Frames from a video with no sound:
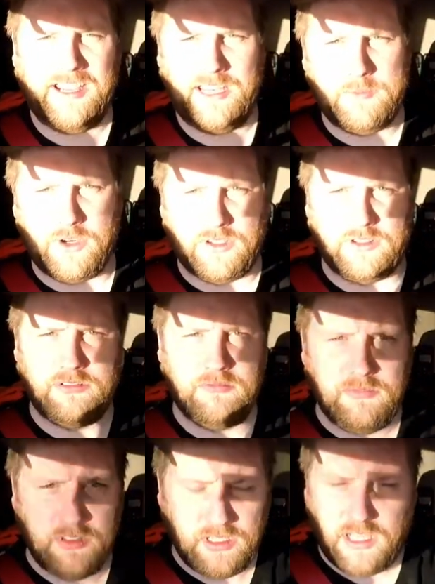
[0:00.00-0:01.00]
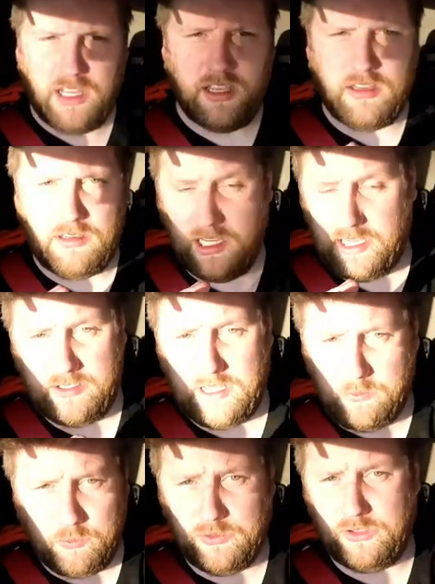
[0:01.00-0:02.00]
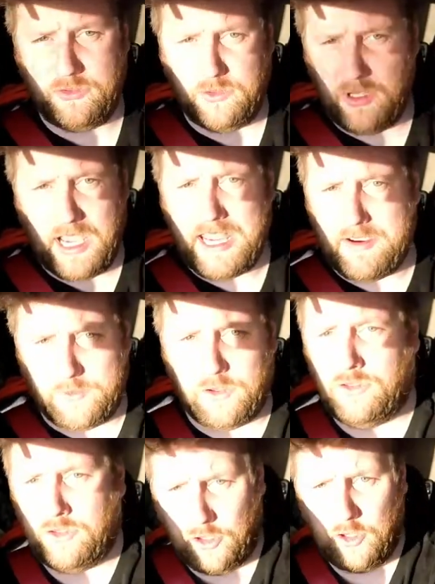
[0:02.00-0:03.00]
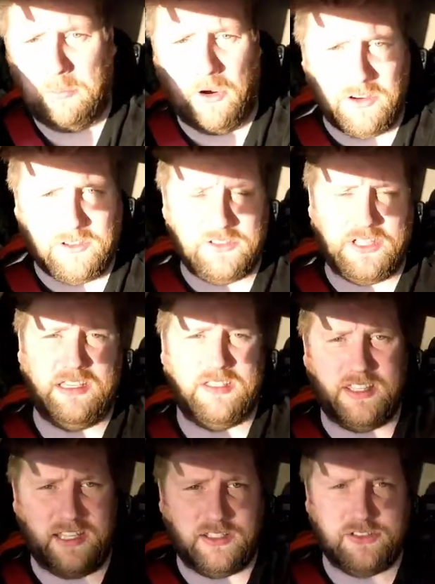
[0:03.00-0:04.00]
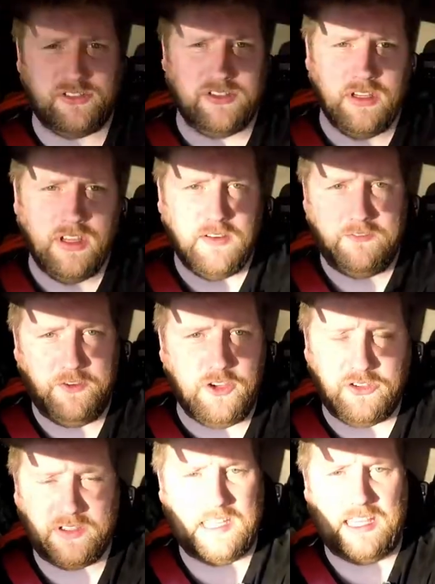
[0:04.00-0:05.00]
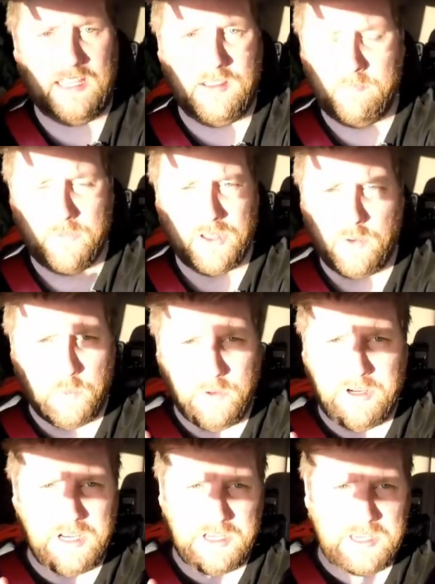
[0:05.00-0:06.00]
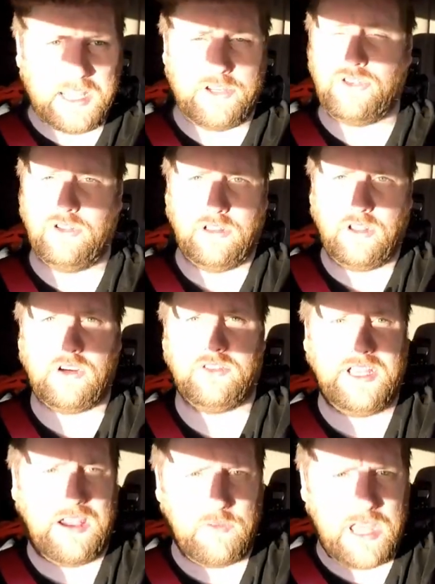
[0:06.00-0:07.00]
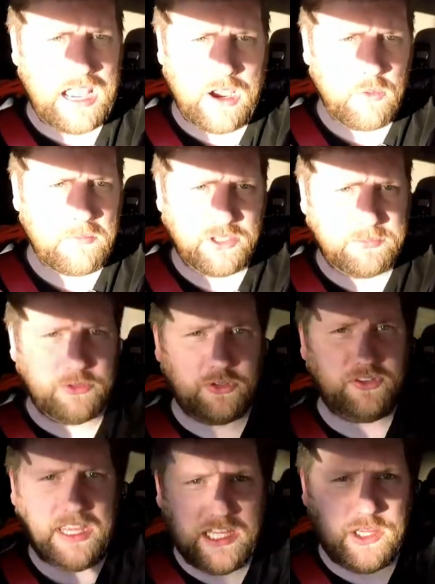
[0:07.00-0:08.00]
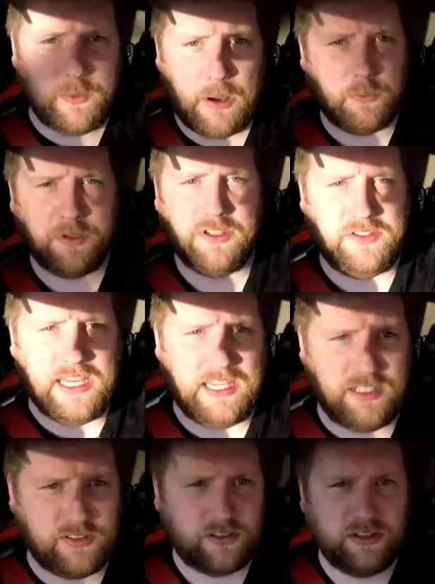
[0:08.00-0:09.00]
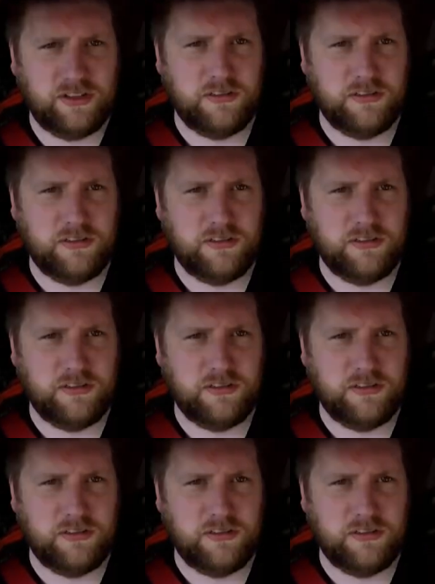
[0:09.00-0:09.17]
anymore." And I have 2 points to say to this. Firstly, we're in a national lockdown. How am I supposed to take you out on a date?